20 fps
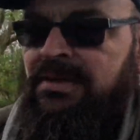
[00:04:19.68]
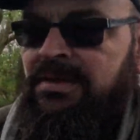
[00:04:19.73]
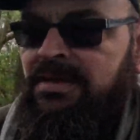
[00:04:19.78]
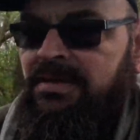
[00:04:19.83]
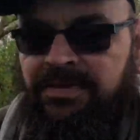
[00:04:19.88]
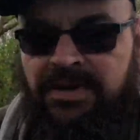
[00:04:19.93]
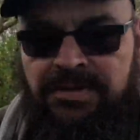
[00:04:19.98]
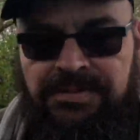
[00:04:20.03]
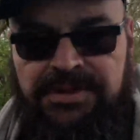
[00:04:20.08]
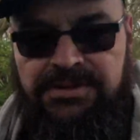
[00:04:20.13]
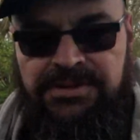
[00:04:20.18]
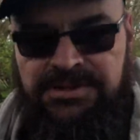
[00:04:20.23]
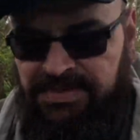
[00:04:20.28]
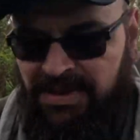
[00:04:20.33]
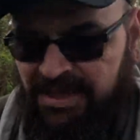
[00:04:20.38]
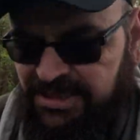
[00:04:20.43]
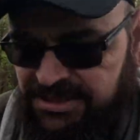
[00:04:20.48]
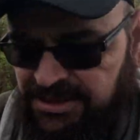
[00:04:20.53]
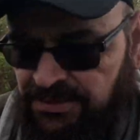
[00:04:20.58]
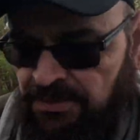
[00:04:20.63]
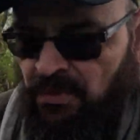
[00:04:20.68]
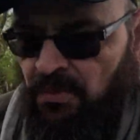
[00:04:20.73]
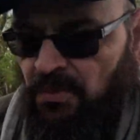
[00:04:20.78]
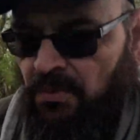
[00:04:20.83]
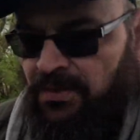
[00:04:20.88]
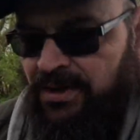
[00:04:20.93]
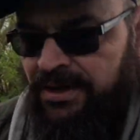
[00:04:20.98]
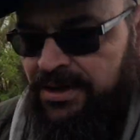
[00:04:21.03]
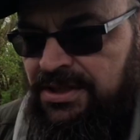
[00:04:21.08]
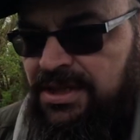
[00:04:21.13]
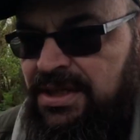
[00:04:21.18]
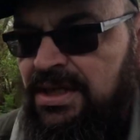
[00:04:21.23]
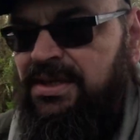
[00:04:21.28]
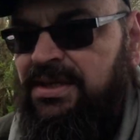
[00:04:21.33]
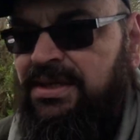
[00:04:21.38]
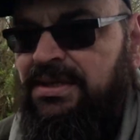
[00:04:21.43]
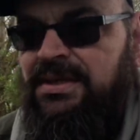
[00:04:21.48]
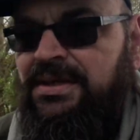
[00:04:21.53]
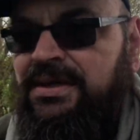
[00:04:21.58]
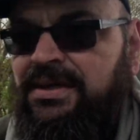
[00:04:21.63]
very nice place to walk around.
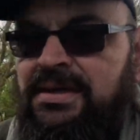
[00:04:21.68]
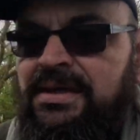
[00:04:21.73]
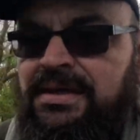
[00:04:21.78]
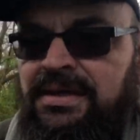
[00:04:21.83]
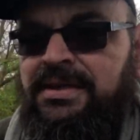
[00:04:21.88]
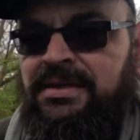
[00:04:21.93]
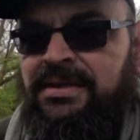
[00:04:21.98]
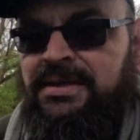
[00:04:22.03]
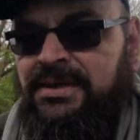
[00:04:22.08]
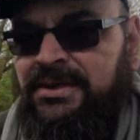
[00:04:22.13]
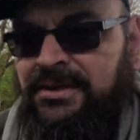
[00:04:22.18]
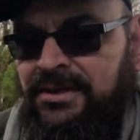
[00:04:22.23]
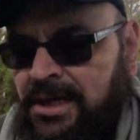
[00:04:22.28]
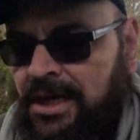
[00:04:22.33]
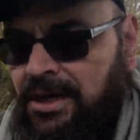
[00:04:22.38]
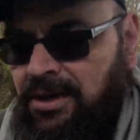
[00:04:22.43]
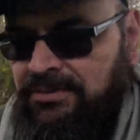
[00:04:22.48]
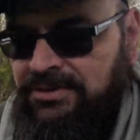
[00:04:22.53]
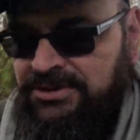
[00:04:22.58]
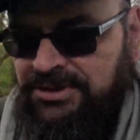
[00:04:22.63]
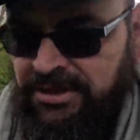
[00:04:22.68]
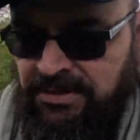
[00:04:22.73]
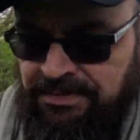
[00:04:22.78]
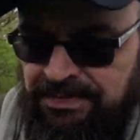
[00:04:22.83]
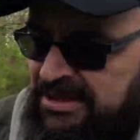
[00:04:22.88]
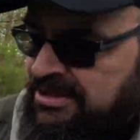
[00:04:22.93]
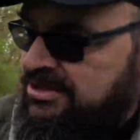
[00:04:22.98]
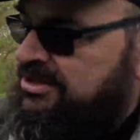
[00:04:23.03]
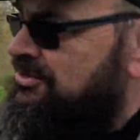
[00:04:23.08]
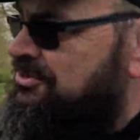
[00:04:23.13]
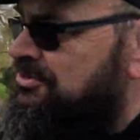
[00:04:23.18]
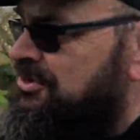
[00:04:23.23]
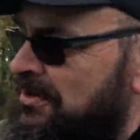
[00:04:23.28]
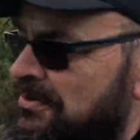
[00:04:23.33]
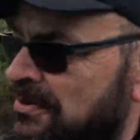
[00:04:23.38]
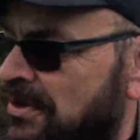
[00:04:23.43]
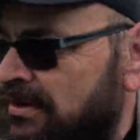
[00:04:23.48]
I was going to buzz the drone